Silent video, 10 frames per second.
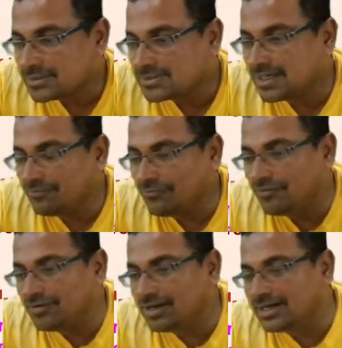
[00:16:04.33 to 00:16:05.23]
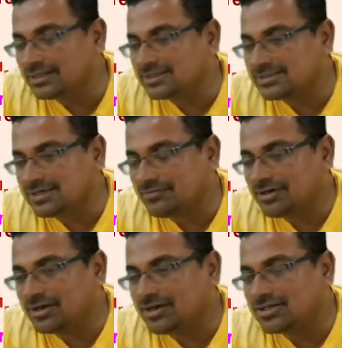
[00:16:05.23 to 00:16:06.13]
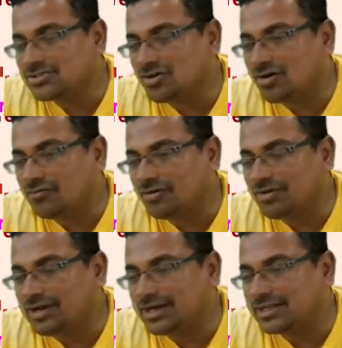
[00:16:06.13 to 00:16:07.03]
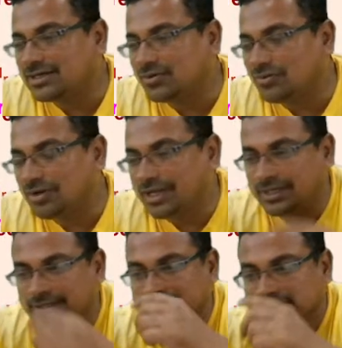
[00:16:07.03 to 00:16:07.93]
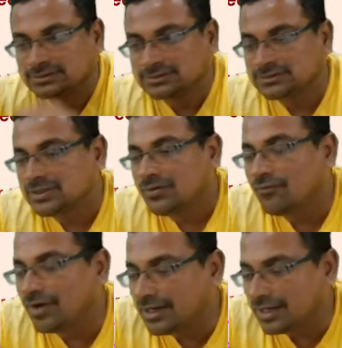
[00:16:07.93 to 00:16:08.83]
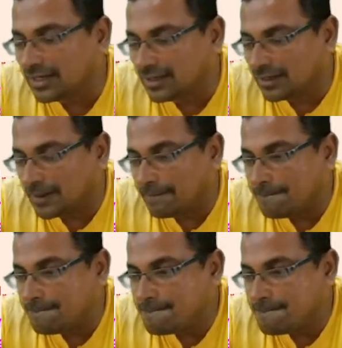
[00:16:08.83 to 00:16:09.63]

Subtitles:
The same we will get the seven colors or we will get the only one color.